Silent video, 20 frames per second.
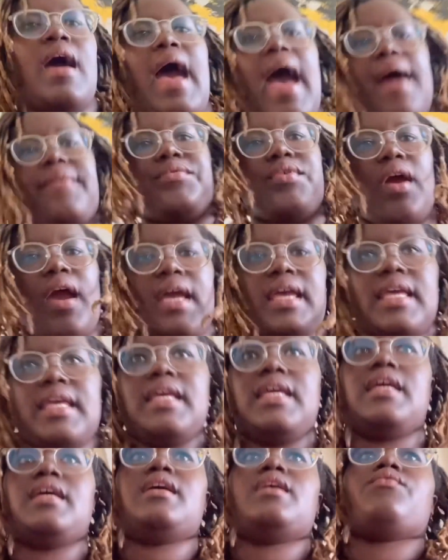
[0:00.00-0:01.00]
after i
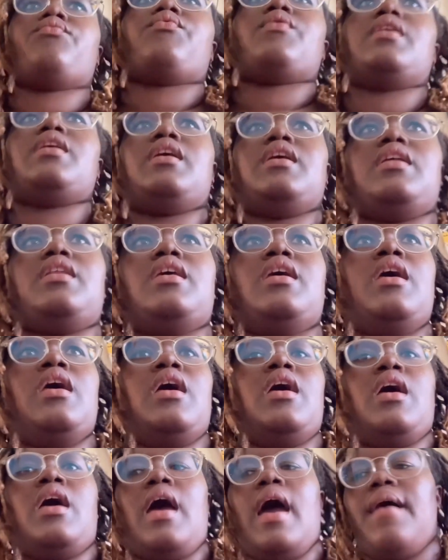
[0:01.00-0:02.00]
eat read
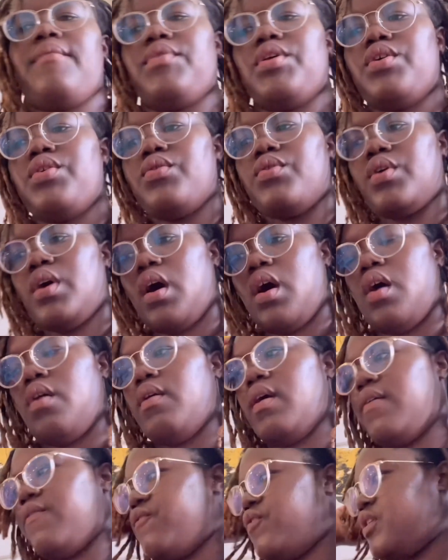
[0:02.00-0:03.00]
Evelyn Hugo
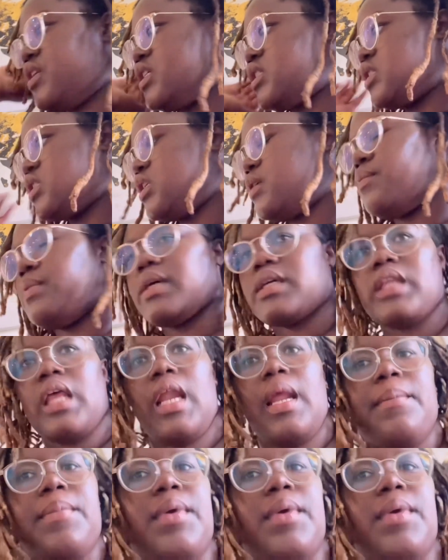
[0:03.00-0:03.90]
and finish the book that I'm